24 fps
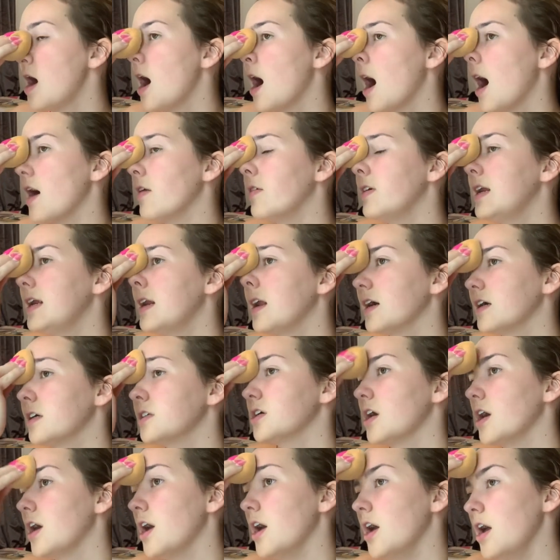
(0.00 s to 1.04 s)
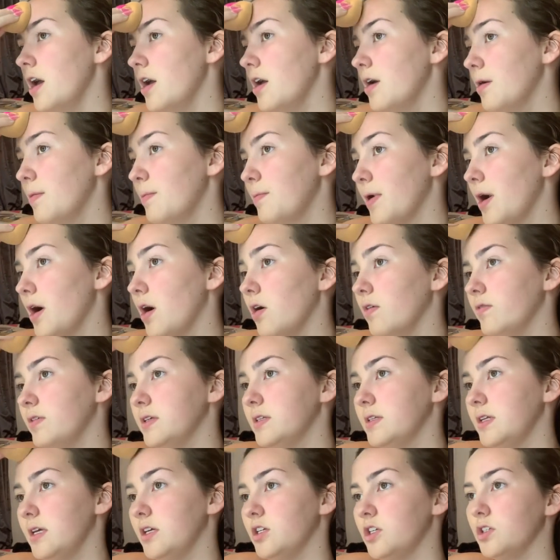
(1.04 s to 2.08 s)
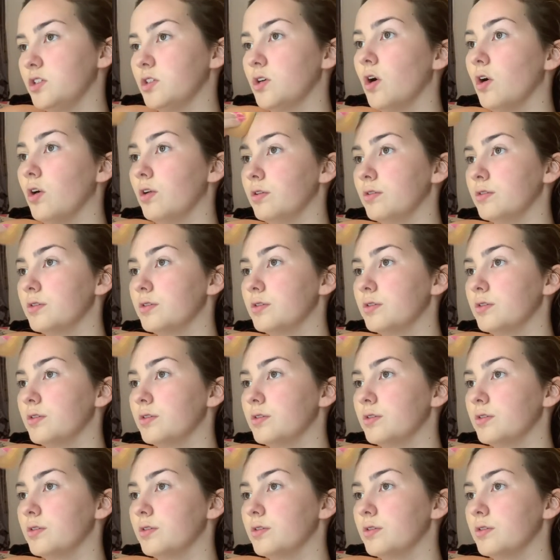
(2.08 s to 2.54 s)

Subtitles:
I really liked her, but obviously she's gone.